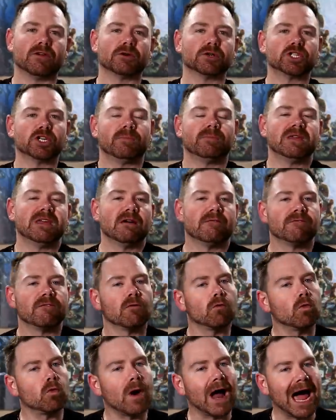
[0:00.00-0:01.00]
there should be a
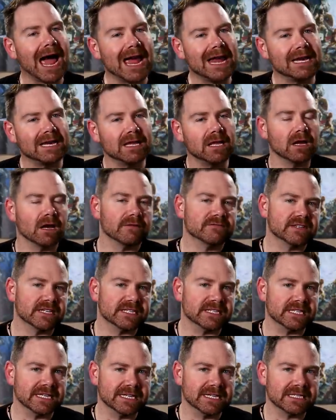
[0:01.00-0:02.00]
variety of
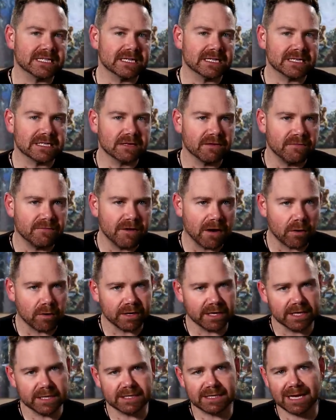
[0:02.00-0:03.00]
disease
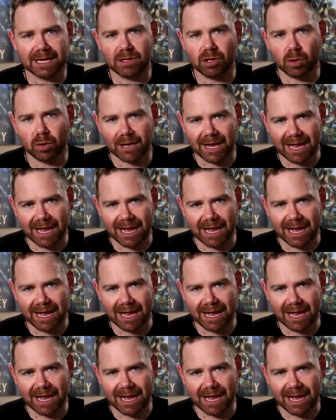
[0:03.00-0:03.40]
severities in your